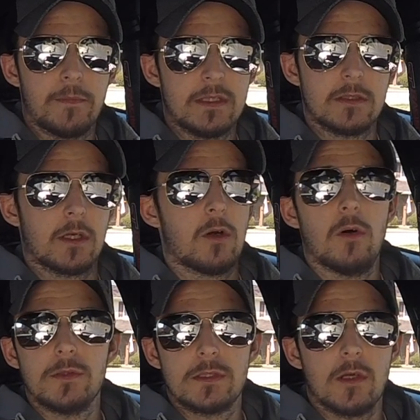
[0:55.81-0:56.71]
This is a
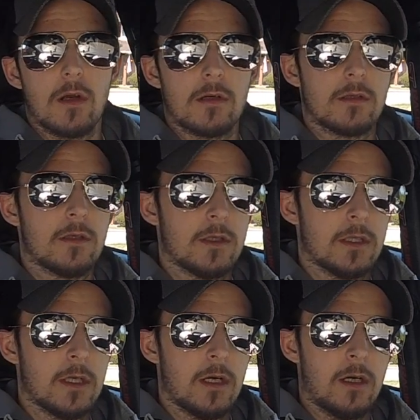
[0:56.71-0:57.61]
cold start,
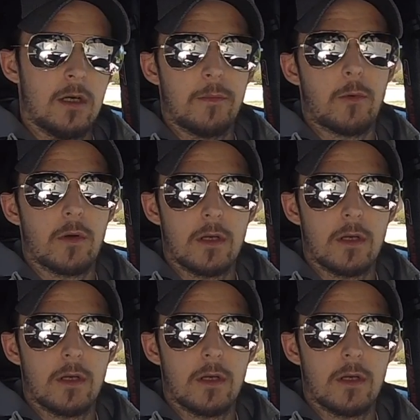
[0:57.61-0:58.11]
and we're